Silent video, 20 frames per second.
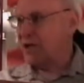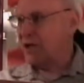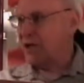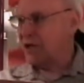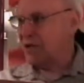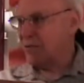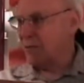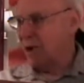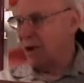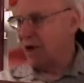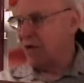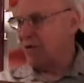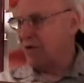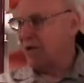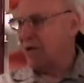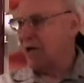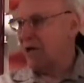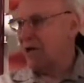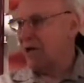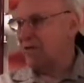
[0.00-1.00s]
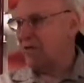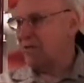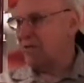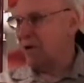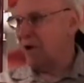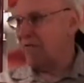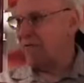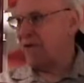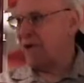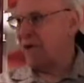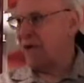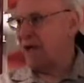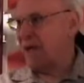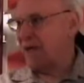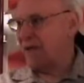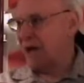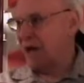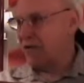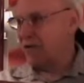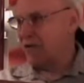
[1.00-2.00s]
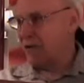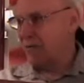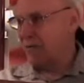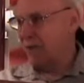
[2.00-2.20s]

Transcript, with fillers: the squadron is roughly a thousand